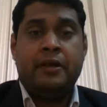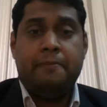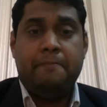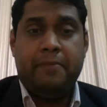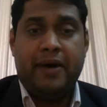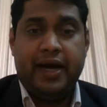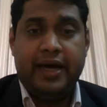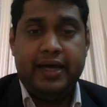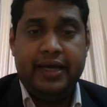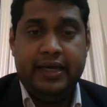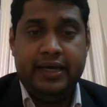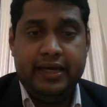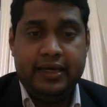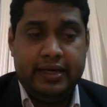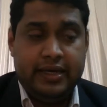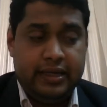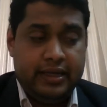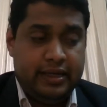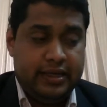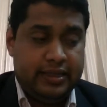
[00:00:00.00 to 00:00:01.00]
by
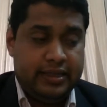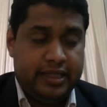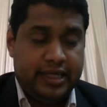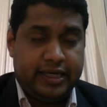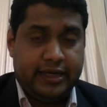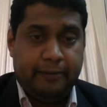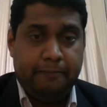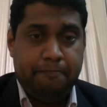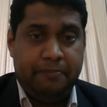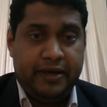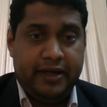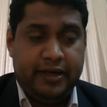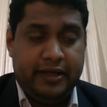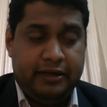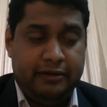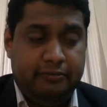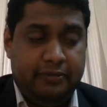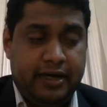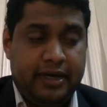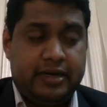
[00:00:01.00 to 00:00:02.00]
the
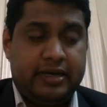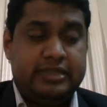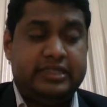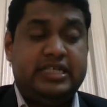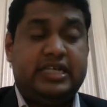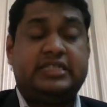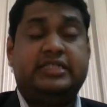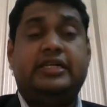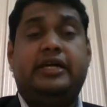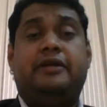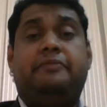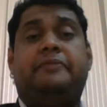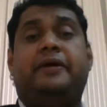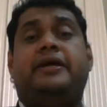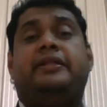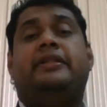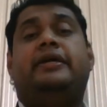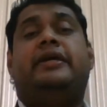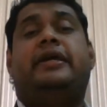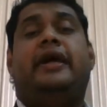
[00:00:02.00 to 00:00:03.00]
company but rejected
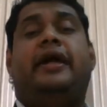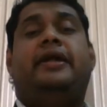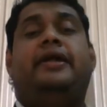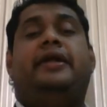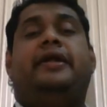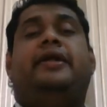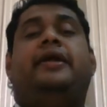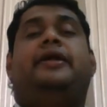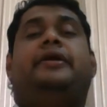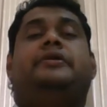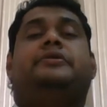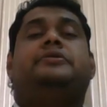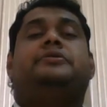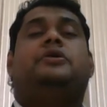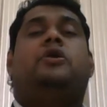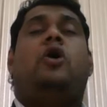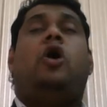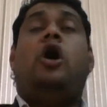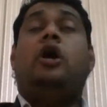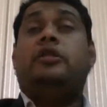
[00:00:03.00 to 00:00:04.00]
by the candidate
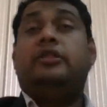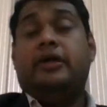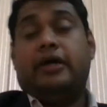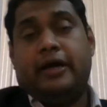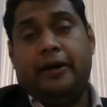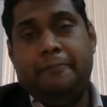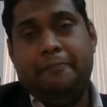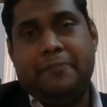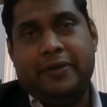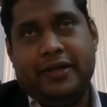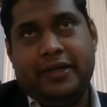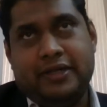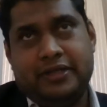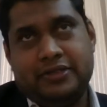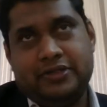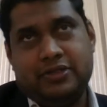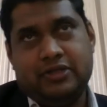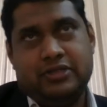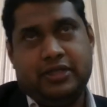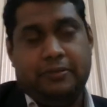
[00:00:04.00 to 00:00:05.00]
or the company.
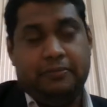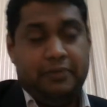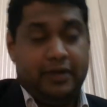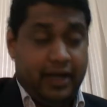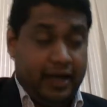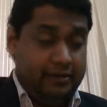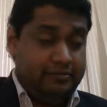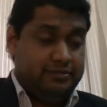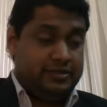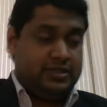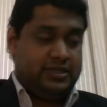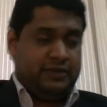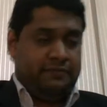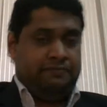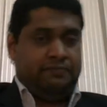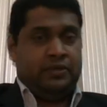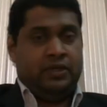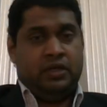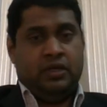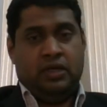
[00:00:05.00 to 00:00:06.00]
So sometimes
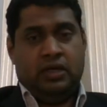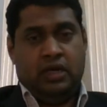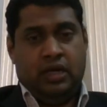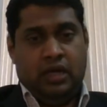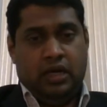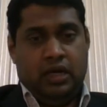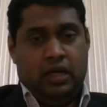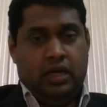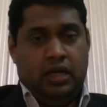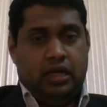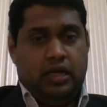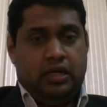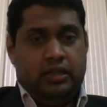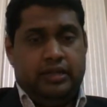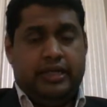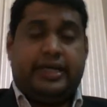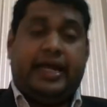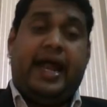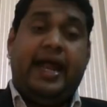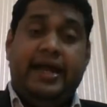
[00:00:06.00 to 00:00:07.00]

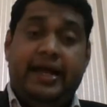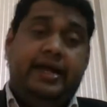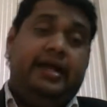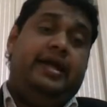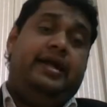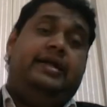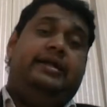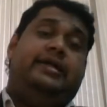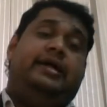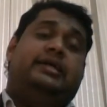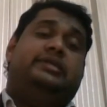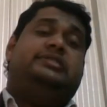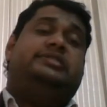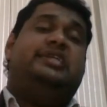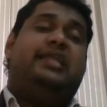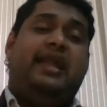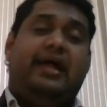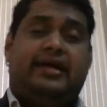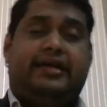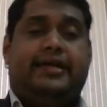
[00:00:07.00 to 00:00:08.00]
the candidate gets
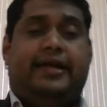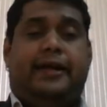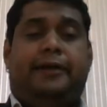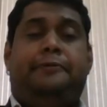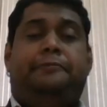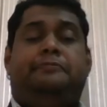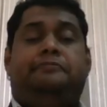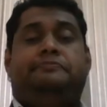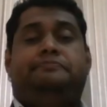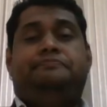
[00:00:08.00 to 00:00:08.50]
selected,